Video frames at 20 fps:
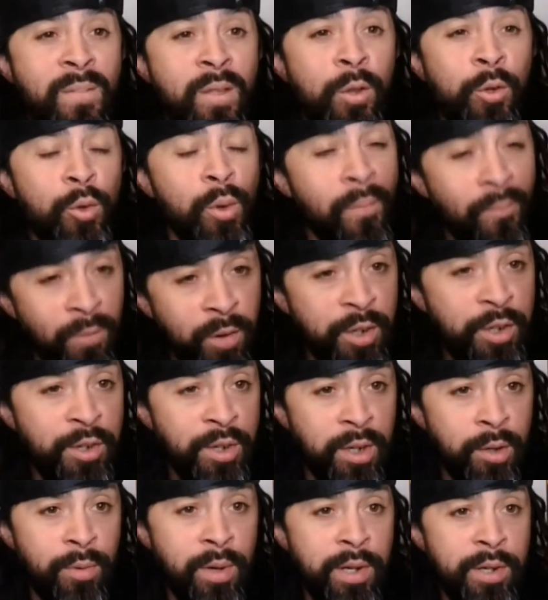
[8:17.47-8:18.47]
So I'm first
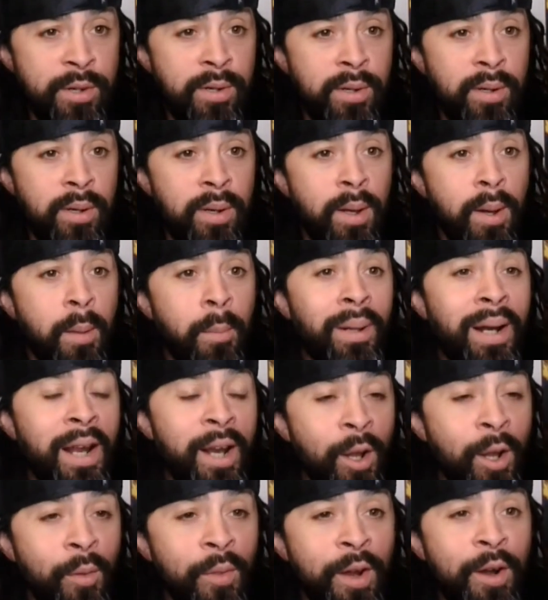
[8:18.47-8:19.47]
generation. But I
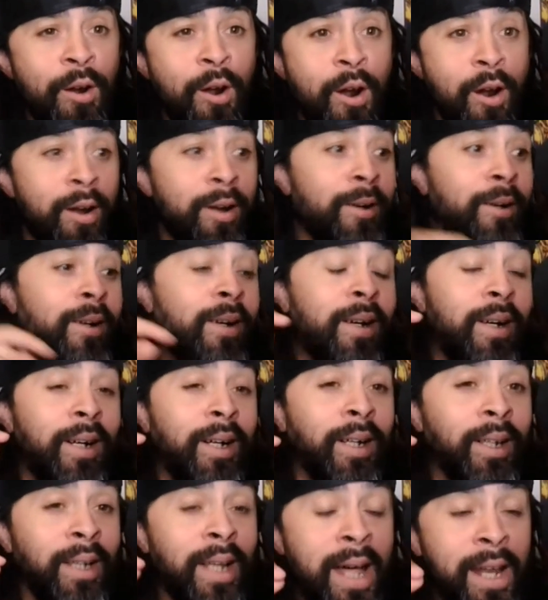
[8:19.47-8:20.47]
know there are
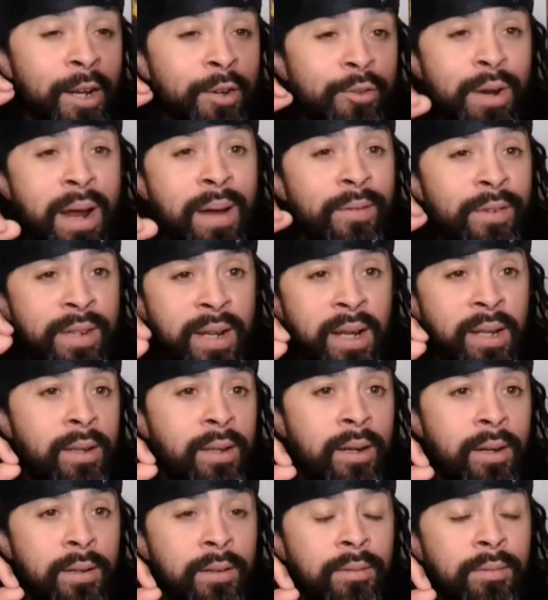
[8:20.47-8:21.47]
a lot of drivers out
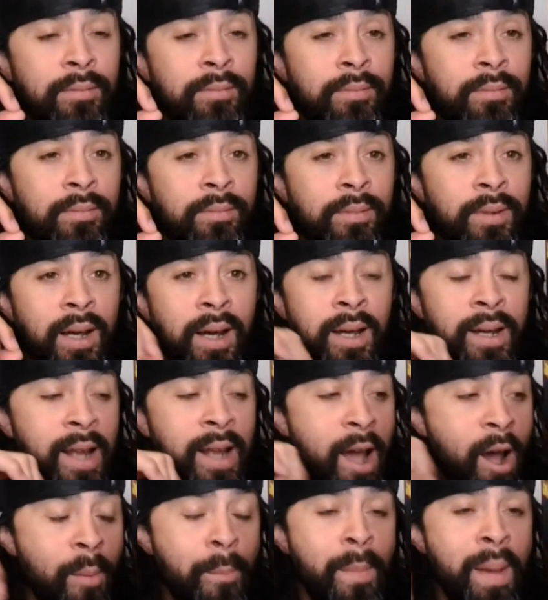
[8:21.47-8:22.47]
there on
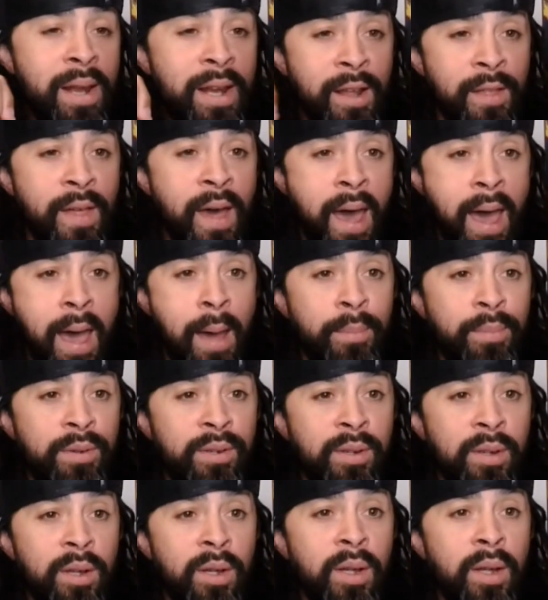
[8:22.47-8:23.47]
many of the apps,
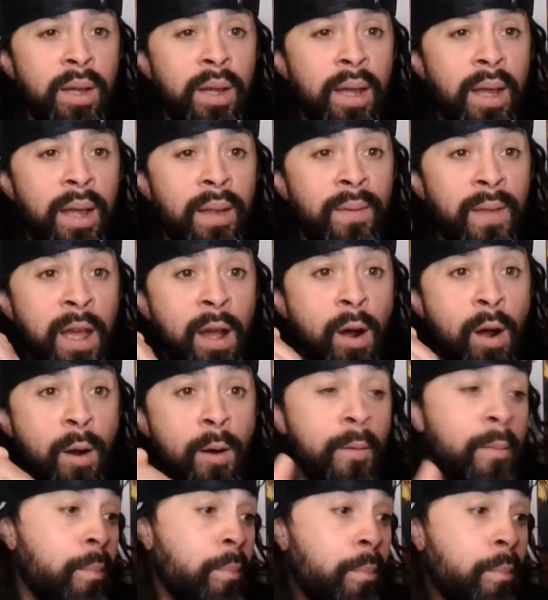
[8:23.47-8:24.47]
and they
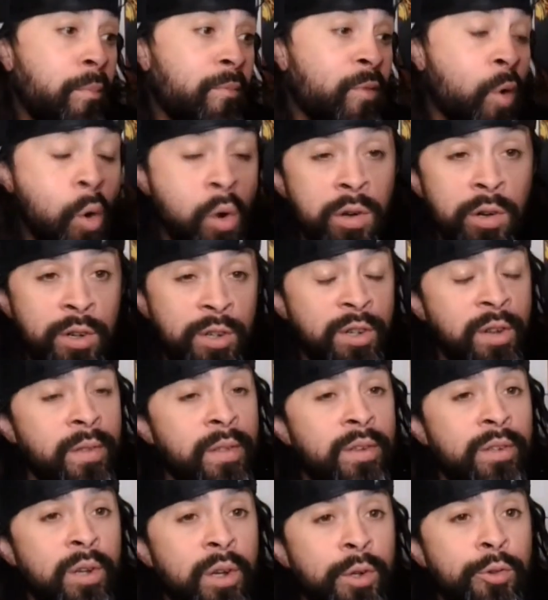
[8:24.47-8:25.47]
are foreigners to
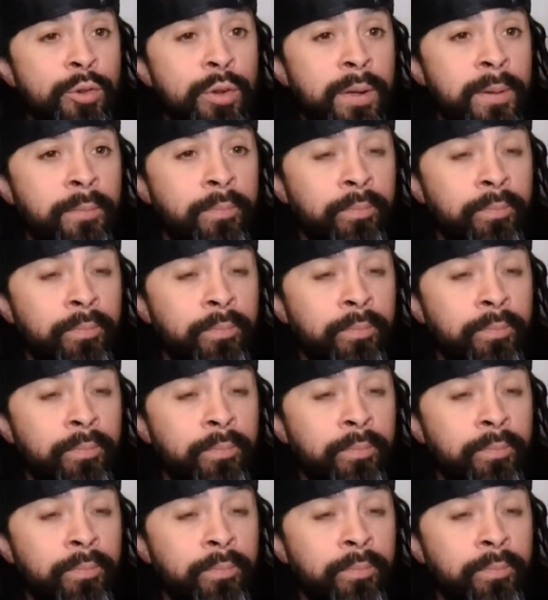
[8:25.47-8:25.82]
this country.